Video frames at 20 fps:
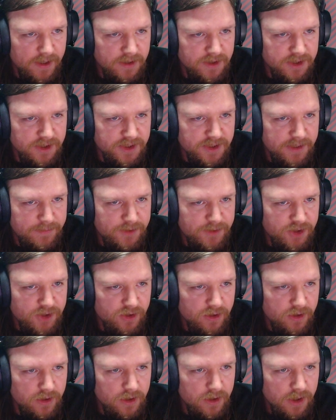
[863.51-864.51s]

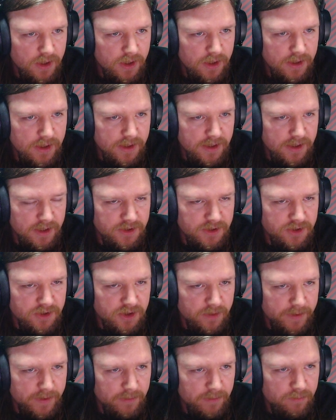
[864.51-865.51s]
Interception is
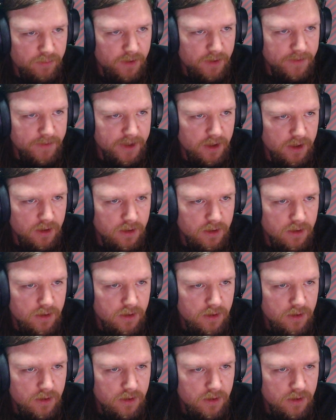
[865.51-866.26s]
stopping bombing.